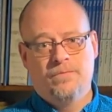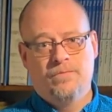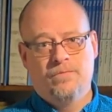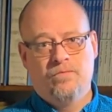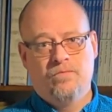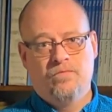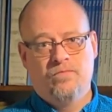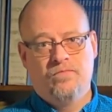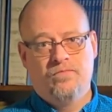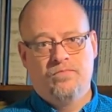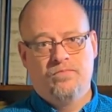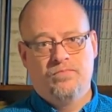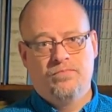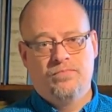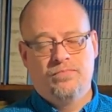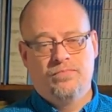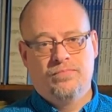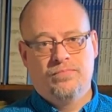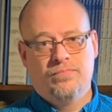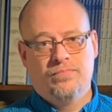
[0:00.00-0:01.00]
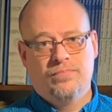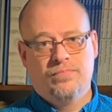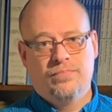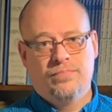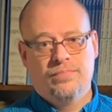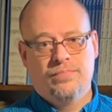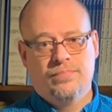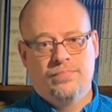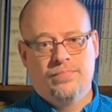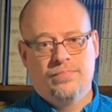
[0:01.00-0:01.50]

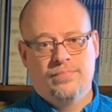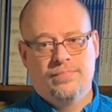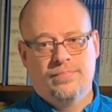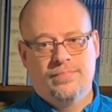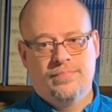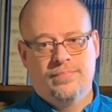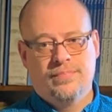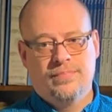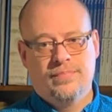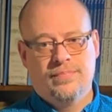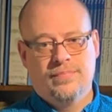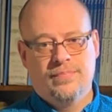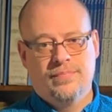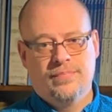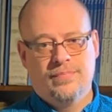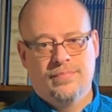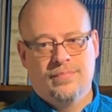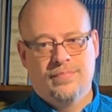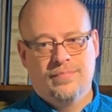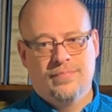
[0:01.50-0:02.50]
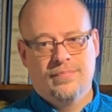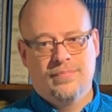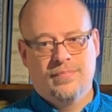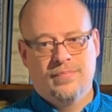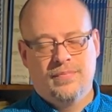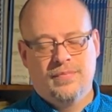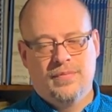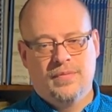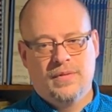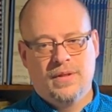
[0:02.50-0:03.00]

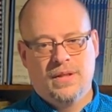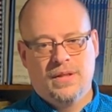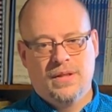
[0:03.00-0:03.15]
Nothing is said.